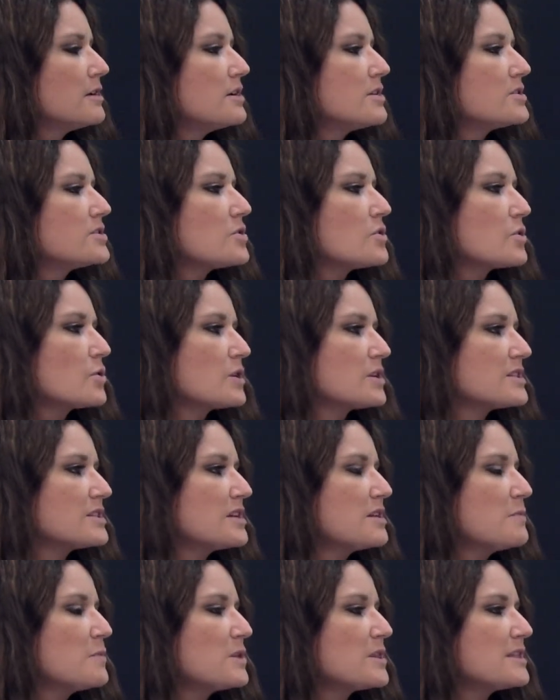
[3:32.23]
So
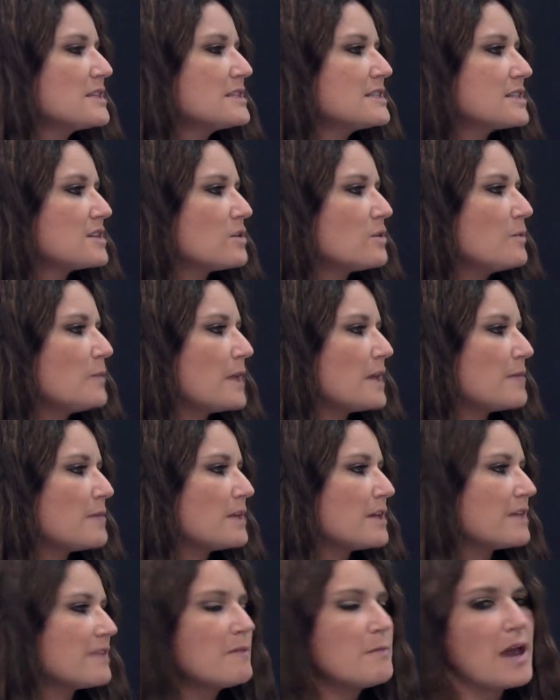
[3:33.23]
Kristen put the seal
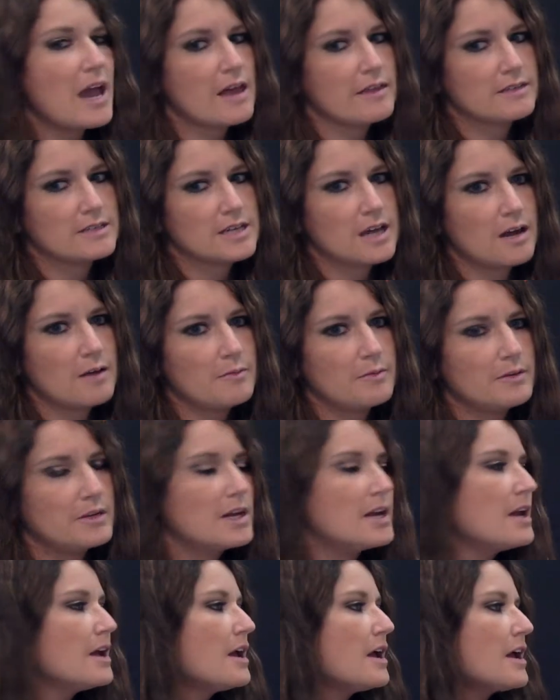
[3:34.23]
baby in the bathtub,
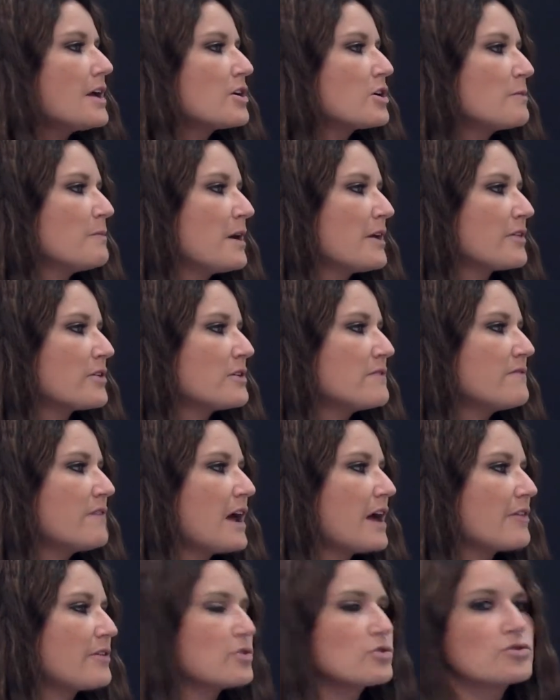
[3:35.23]
and her mother and
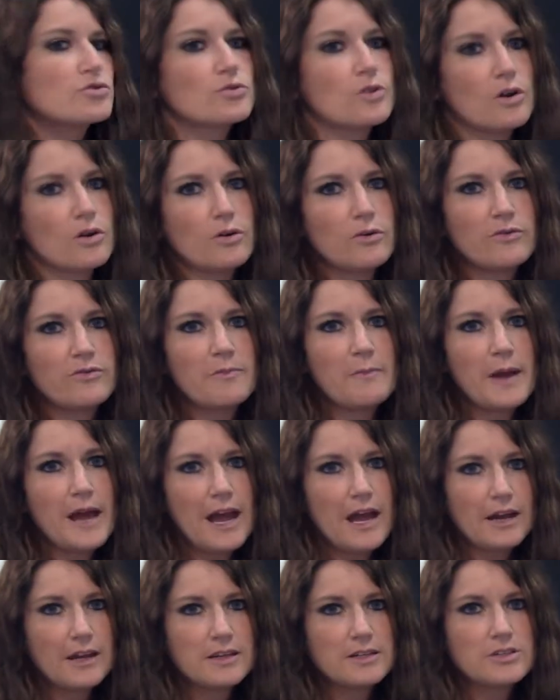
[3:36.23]
father drove
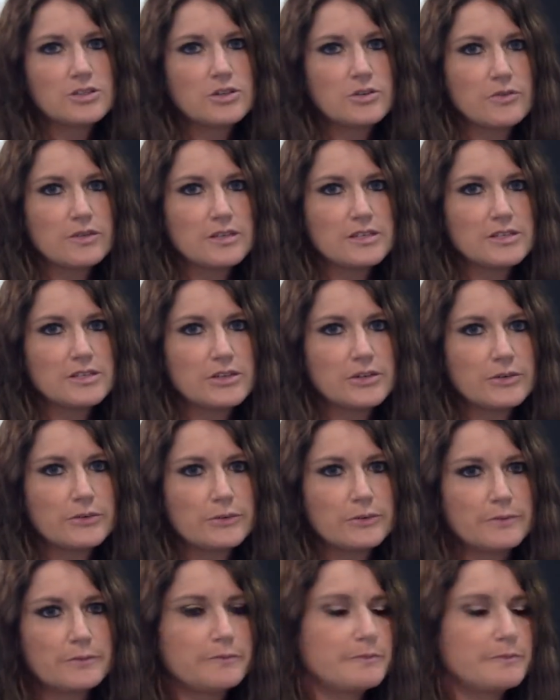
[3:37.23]
back to the zoo.